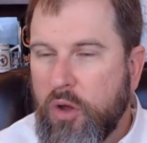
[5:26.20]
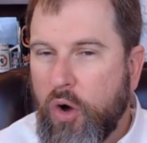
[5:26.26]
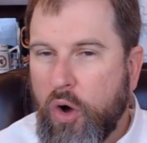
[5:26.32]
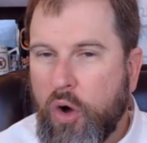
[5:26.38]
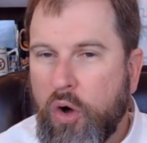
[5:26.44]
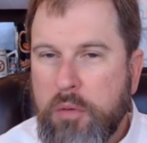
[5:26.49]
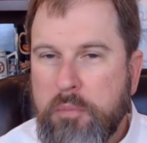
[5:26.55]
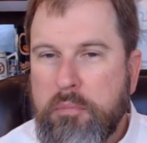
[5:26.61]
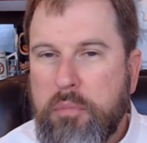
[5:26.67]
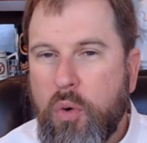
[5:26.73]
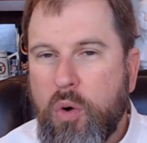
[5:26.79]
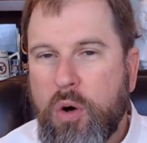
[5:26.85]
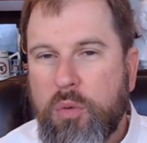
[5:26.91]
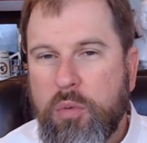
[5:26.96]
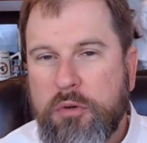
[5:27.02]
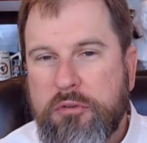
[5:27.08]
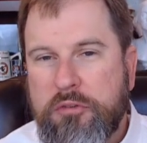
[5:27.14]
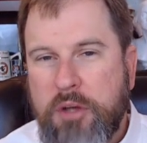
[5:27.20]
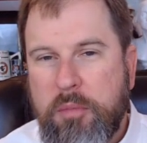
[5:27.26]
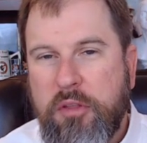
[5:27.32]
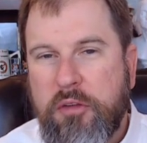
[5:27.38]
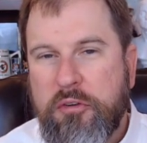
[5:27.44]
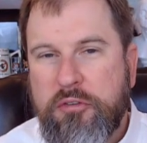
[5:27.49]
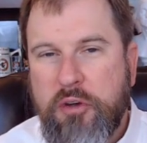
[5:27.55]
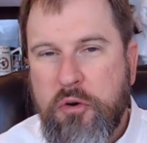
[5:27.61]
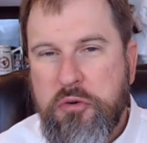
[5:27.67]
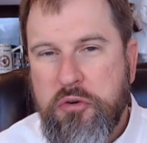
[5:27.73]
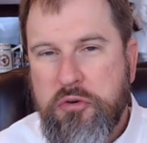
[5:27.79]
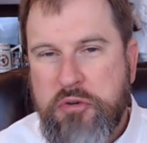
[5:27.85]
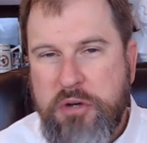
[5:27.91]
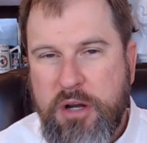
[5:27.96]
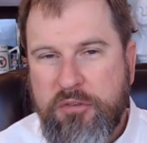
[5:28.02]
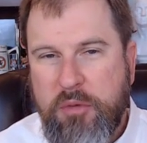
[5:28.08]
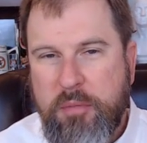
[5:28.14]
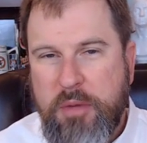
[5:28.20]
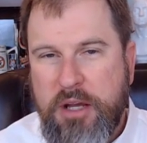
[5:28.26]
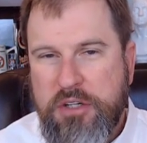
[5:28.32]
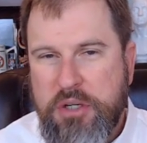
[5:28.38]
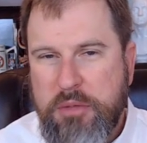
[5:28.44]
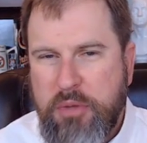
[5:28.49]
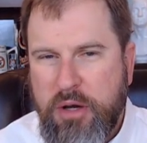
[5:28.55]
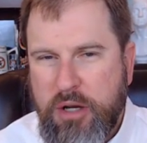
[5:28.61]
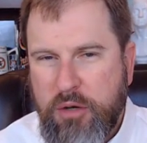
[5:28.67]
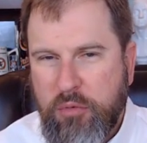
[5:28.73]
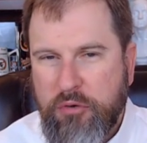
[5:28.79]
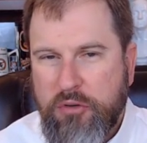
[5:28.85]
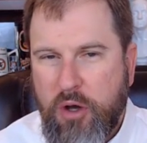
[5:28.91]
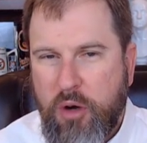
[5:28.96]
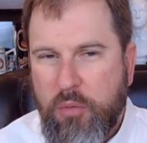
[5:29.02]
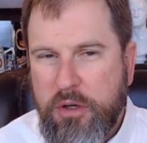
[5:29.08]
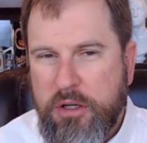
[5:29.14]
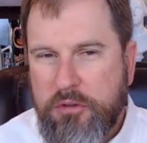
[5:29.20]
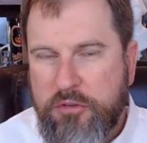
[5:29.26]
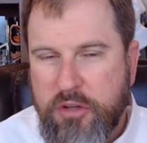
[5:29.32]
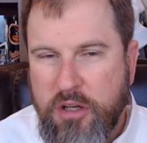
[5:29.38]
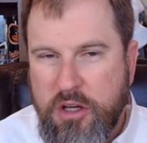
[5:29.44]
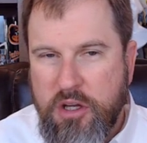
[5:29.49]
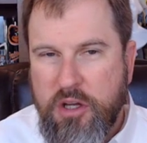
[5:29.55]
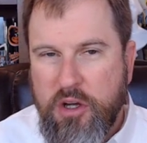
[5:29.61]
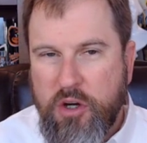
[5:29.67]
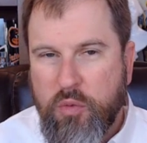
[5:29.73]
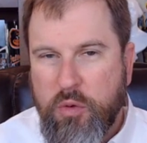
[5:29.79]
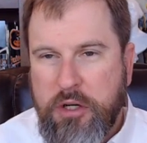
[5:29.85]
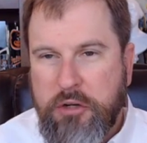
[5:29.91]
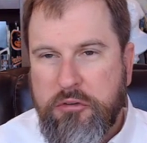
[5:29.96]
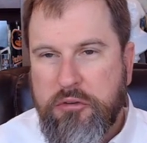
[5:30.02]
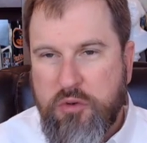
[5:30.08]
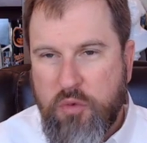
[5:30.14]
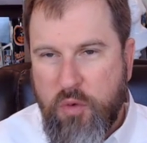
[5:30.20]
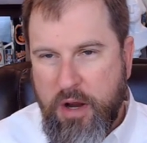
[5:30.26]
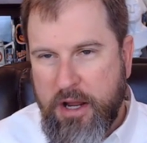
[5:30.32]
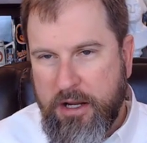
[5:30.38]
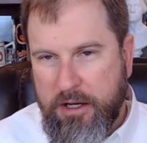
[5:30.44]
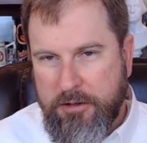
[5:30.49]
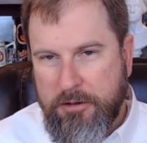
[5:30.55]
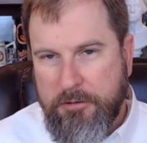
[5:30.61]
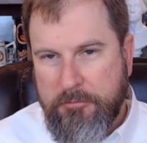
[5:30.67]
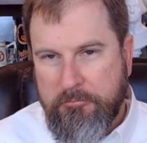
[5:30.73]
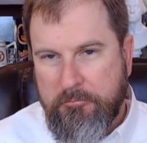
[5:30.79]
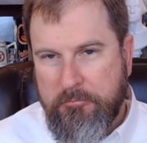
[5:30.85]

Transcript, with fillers: on board with some of the social transformation, but it was always restrained.